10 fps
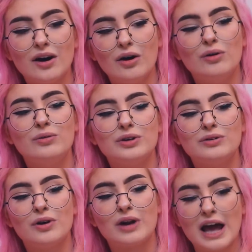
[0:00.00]
know
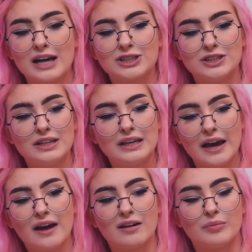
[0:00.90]
you don't actually
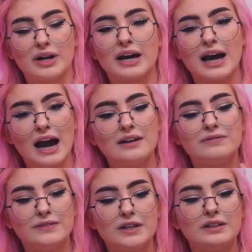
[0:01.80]
care, but I kind
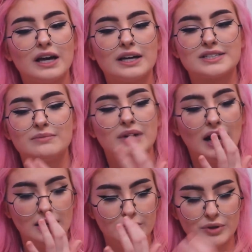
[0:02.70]
of feel like some
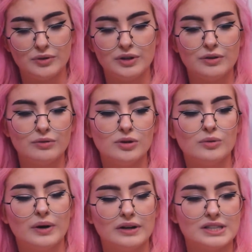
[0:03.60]
kind of beauty
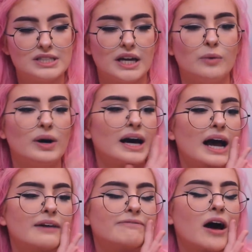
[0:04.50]
guru where it's like, what
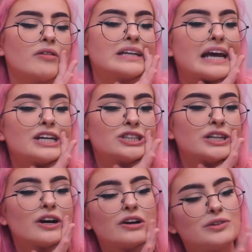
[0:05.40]
kind of
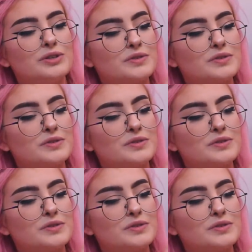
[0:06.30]
foundation are you